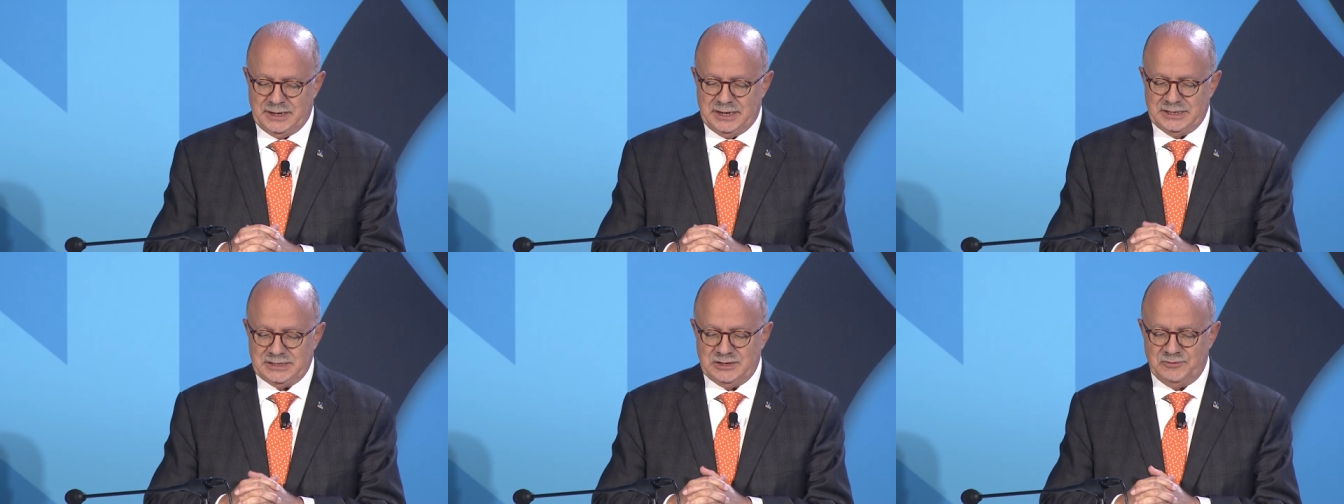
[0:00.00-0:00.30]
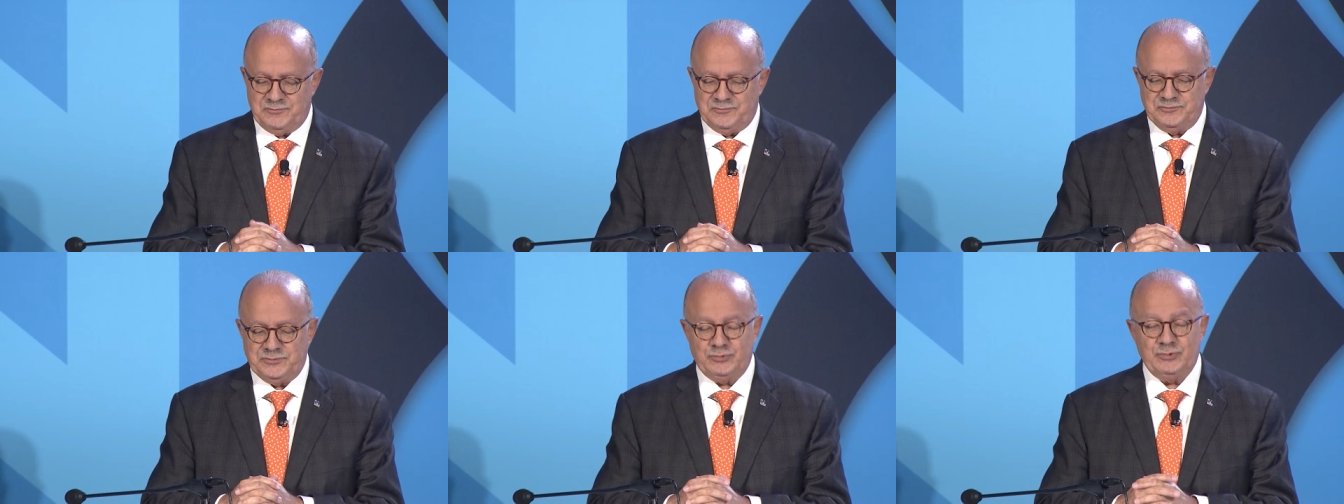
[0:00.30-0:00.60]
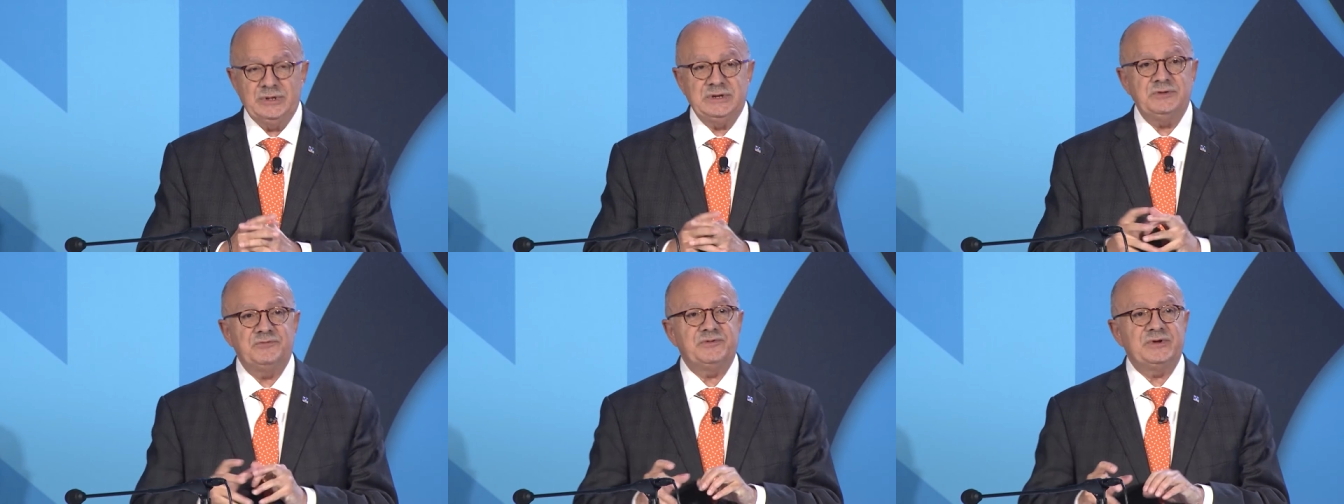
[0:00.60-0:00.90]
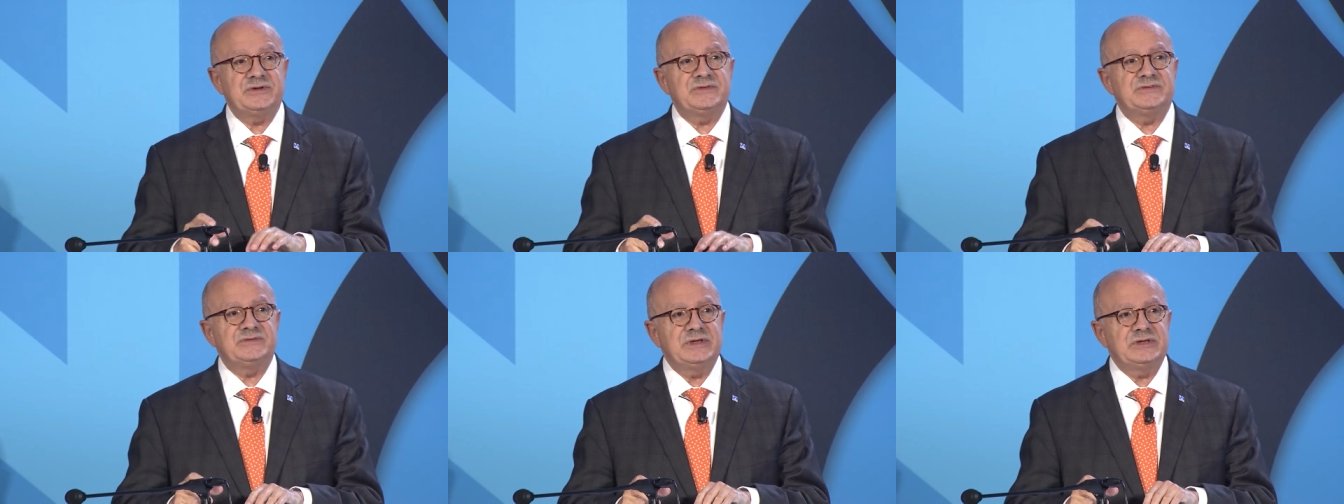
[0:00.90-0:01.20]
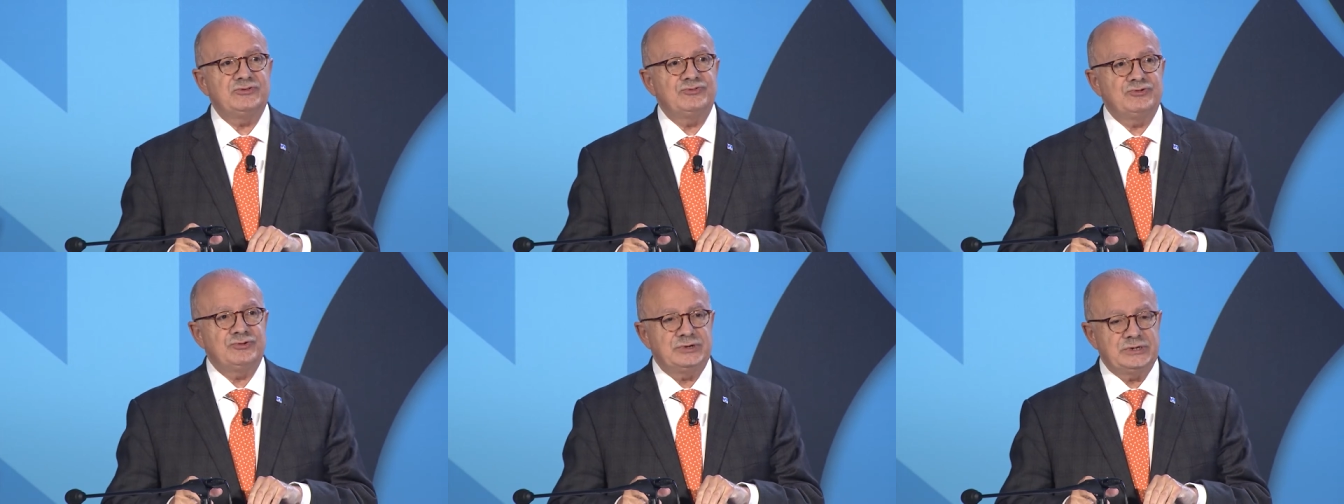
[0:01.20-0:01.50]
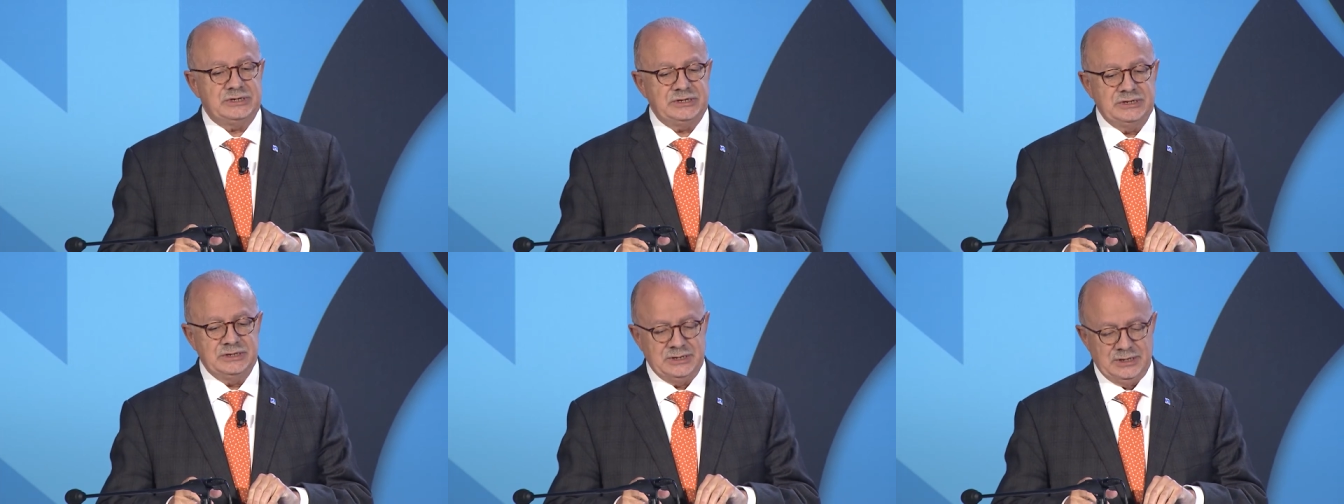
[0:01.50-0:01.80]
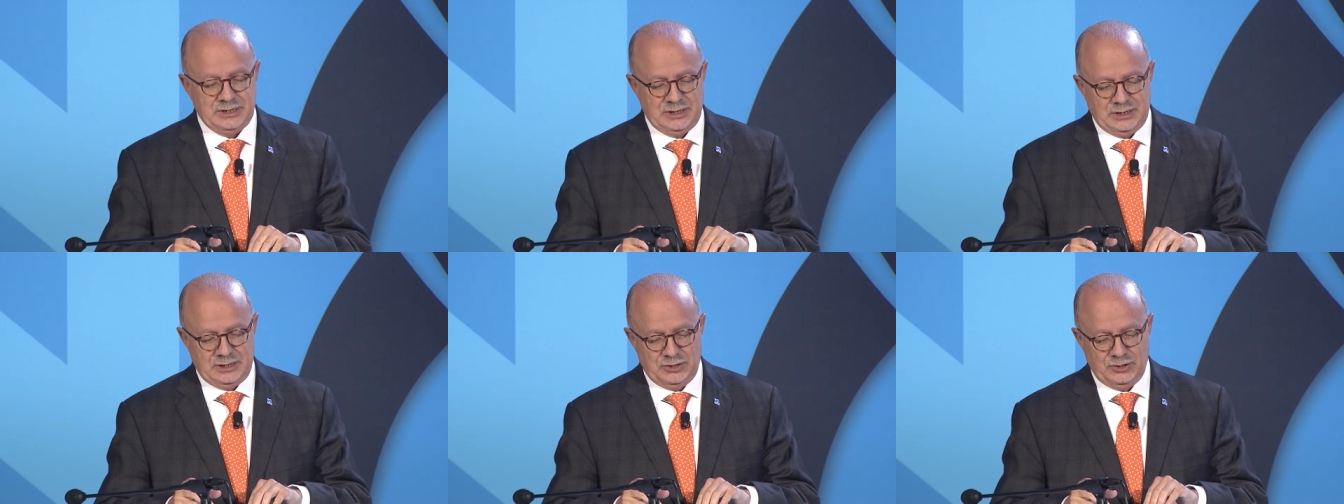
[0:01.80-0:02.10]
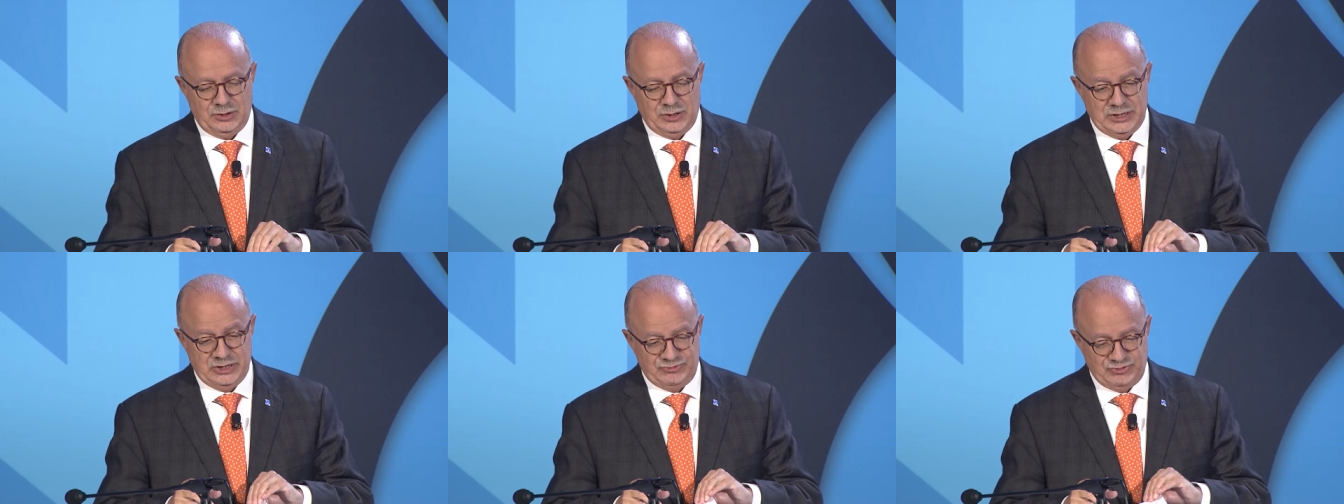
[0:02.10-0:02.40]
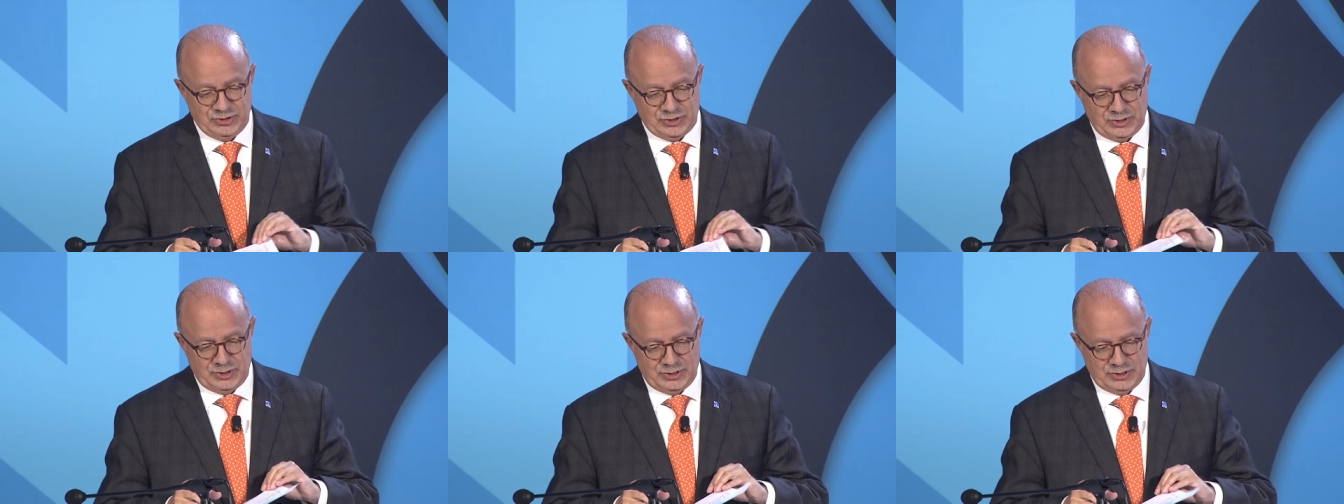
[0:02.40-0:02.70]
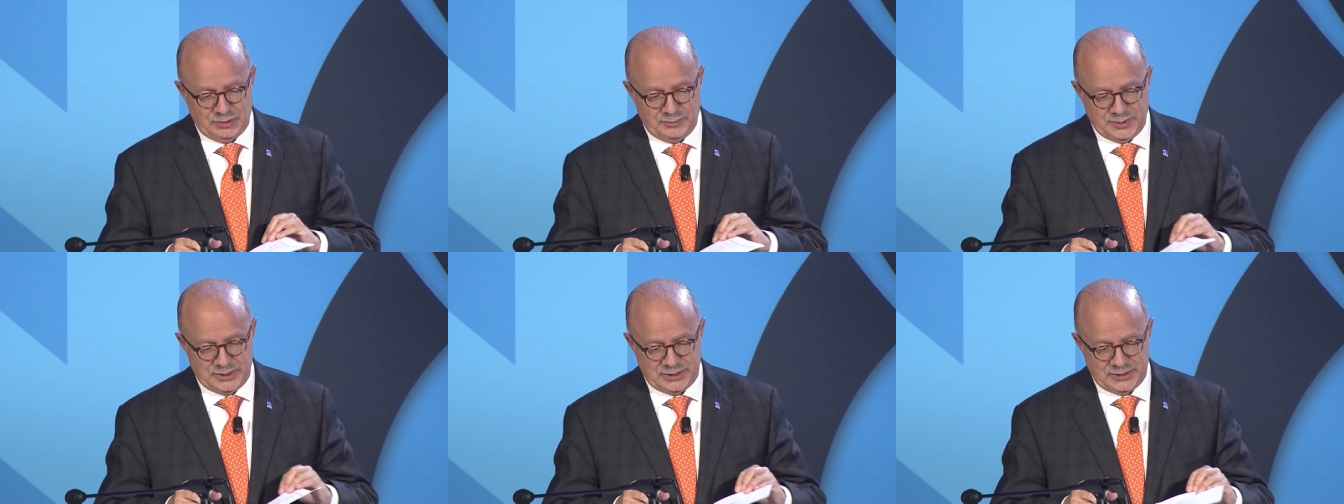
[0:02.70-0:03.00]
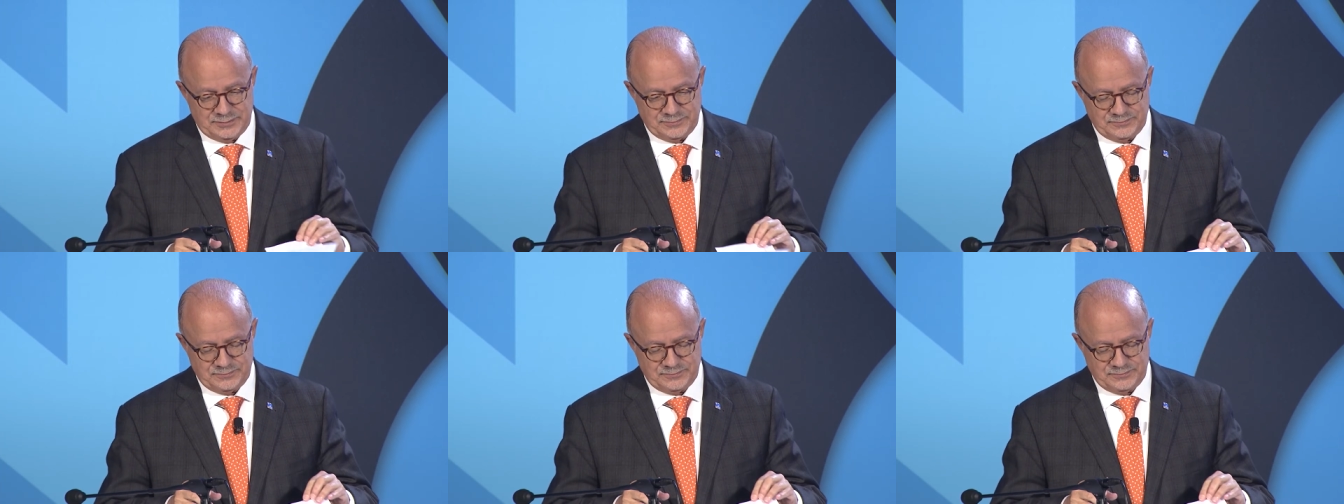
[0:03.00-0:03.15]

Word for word: in the 21st century knowledge economy.